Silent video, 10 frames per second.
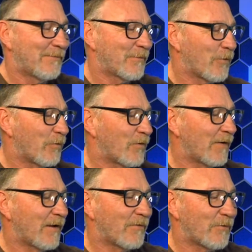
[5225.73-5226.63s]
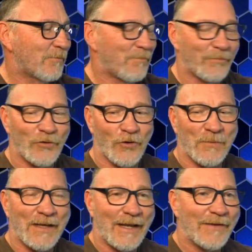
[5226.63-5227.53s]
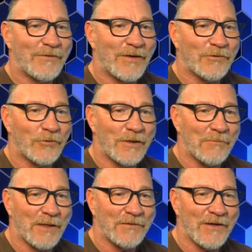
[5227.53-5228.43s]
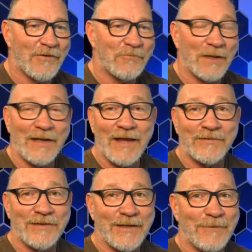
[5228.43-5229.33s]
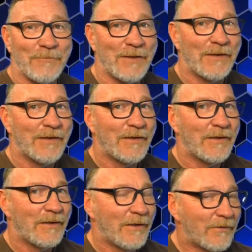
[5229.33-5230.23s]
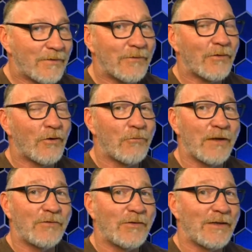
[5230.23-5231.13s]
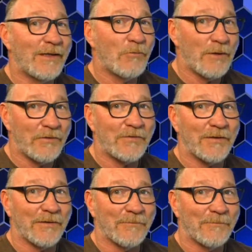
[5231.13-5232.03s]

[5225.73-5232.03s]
Of course, I got some German ancestry in myself. My last name isn't originally Wilson.